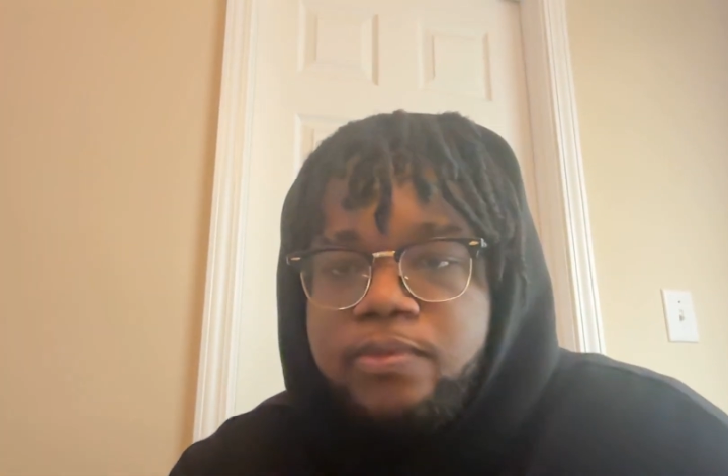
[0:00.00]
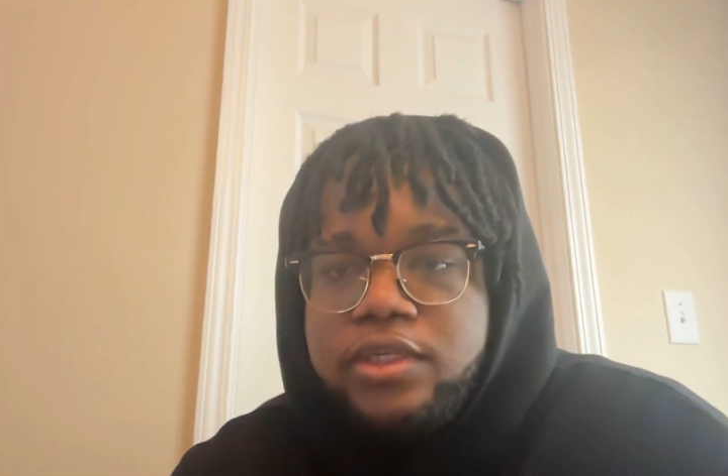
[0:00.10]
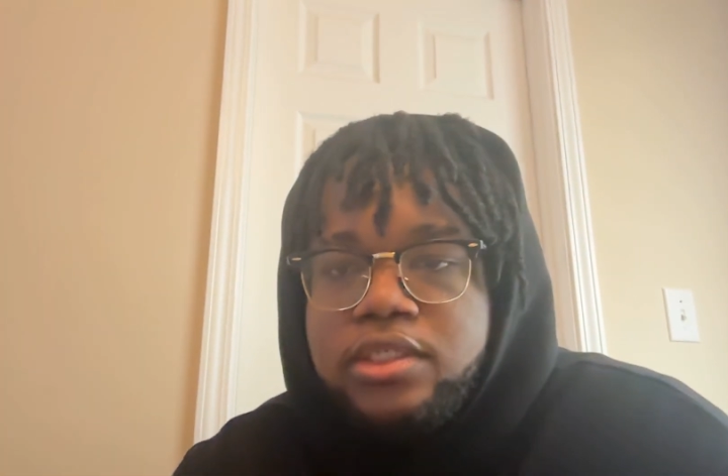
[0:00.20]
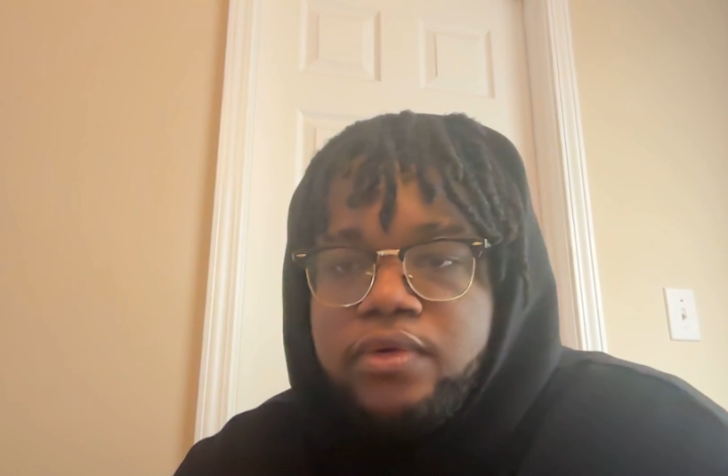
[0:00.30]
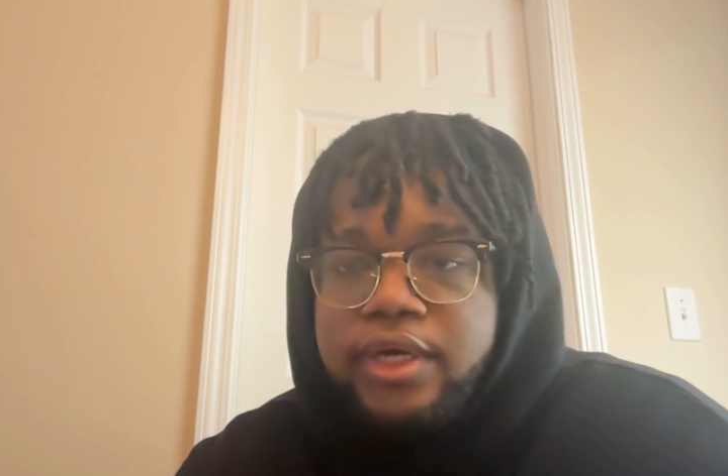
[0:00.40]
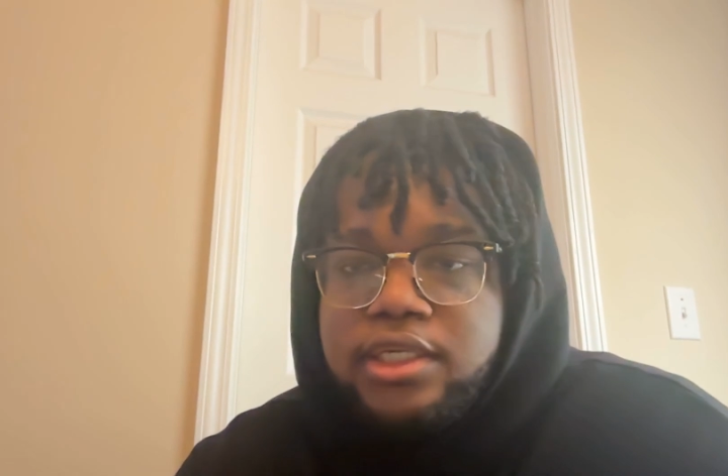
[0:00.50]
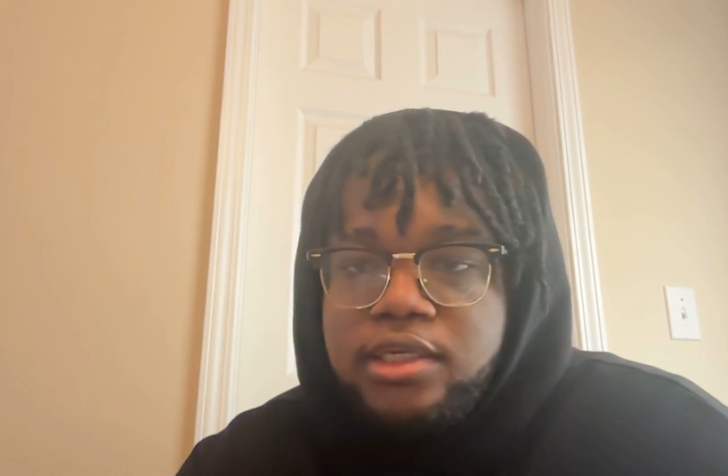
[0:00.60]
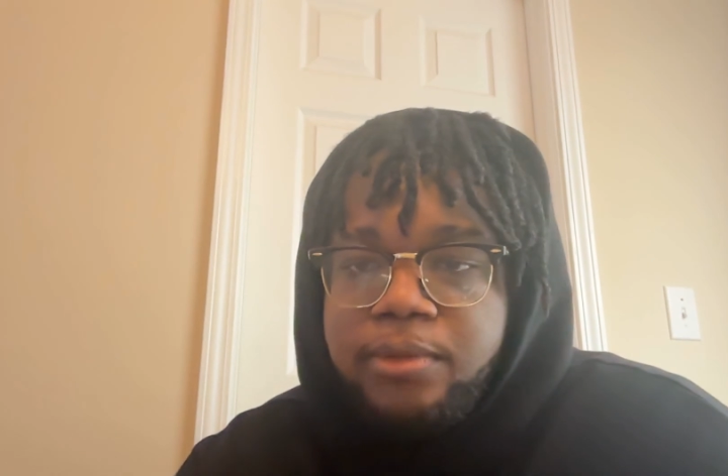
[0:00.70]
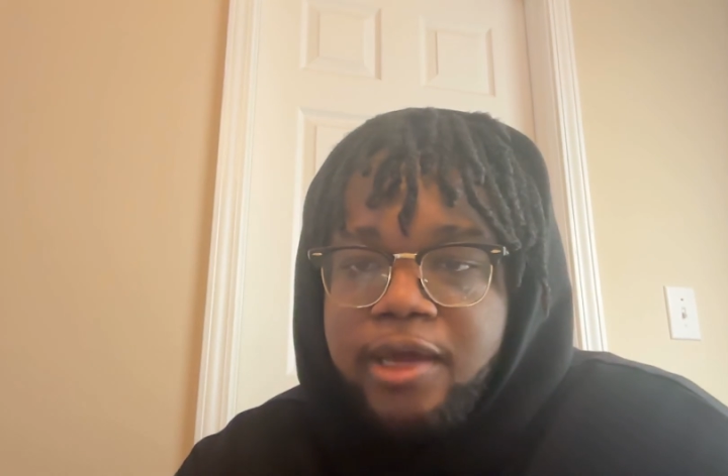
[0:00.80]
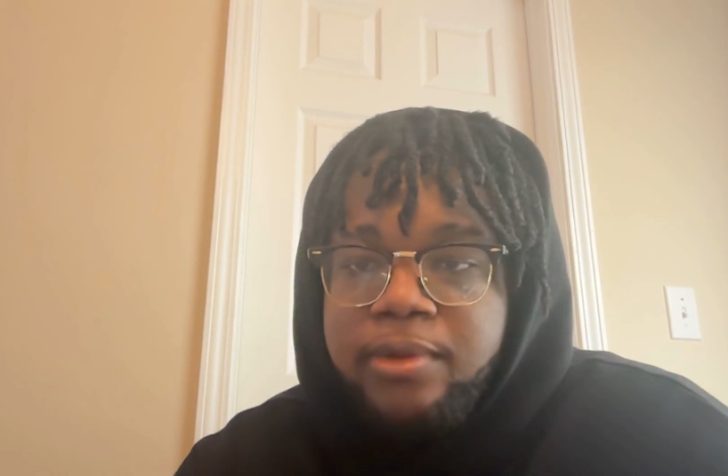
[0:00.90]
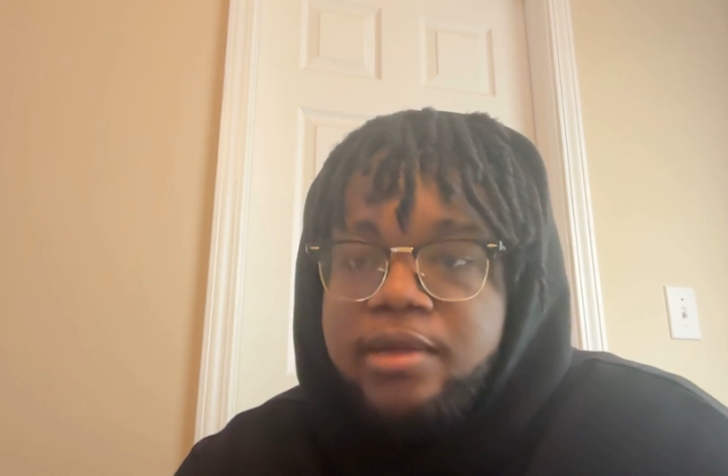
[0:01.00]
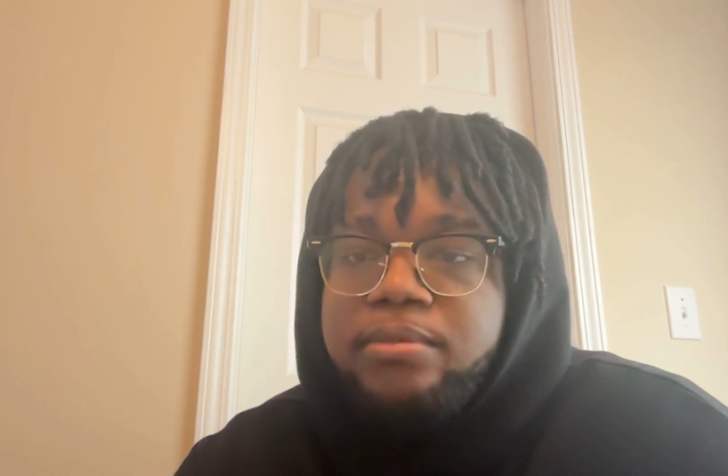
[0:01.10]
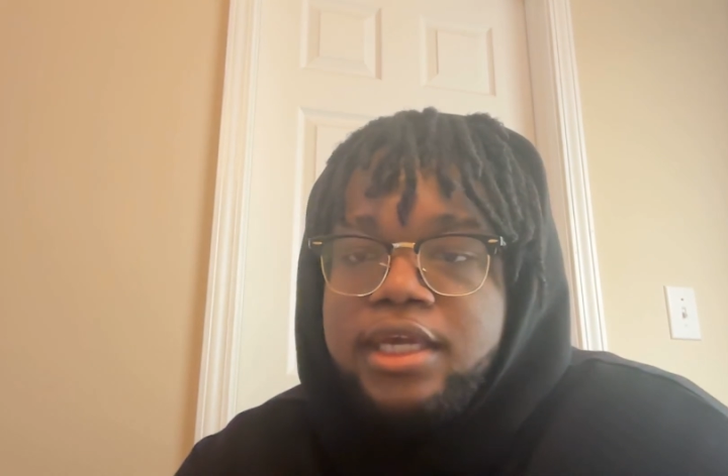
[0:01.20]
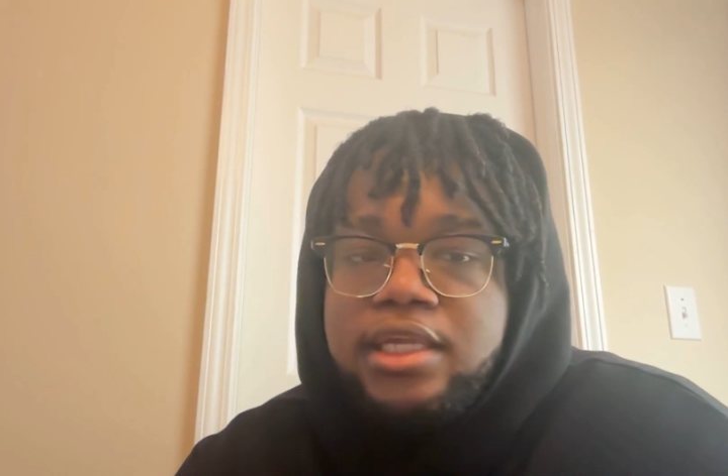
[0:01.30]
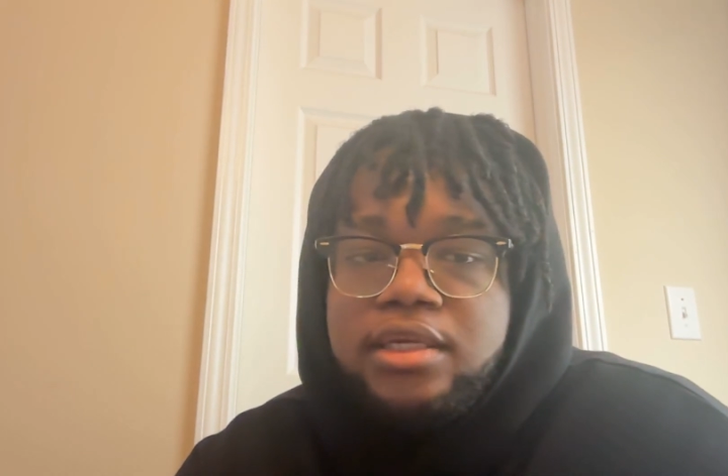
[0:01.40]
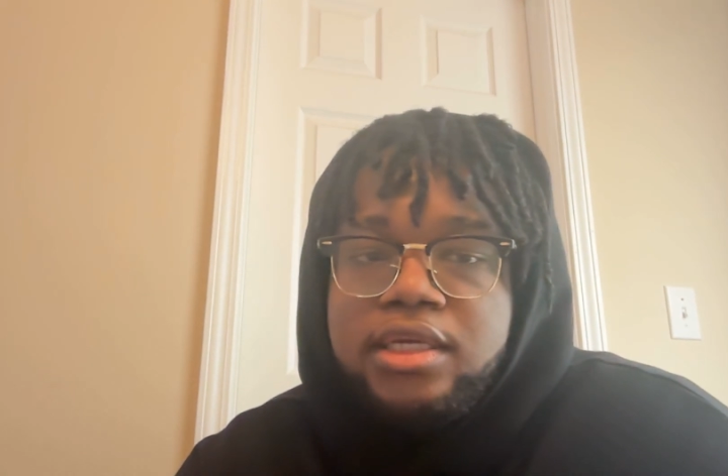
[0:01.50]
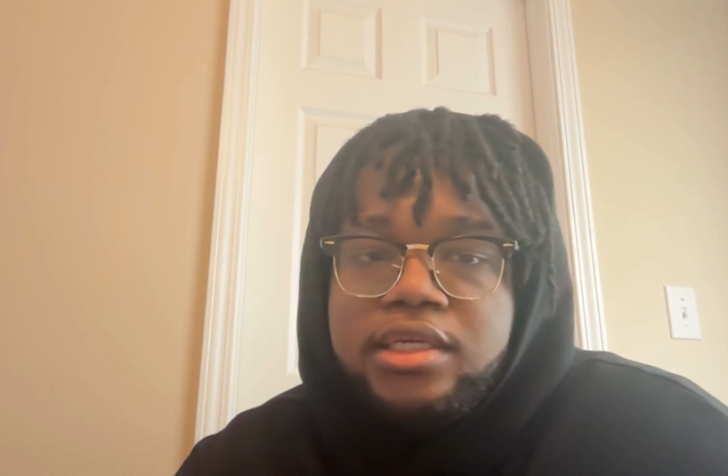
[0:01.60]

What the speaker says: is collected by man-made